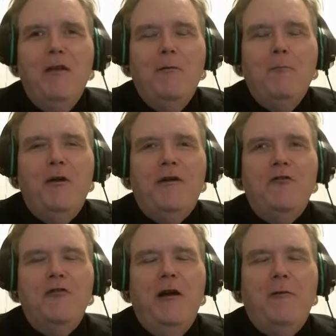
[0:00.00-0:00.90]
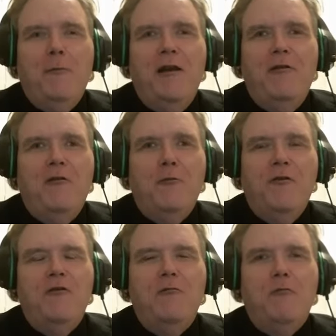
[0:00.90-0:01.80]
Because, you know, everybody knows
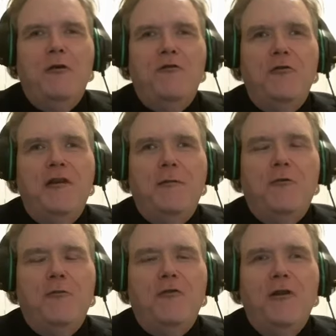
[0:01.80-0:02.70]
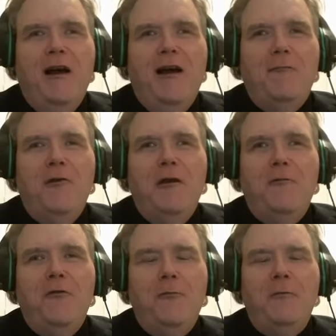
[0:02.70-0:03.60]
once you get them subscribed,
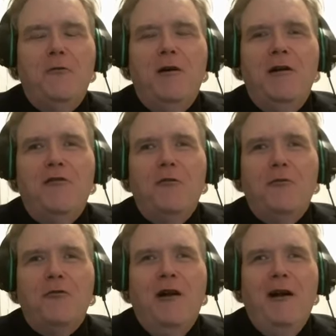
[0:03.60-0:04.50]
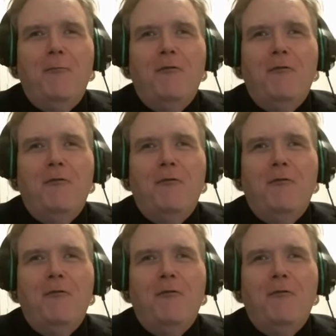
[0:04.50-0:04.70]
very few people unsubscribe.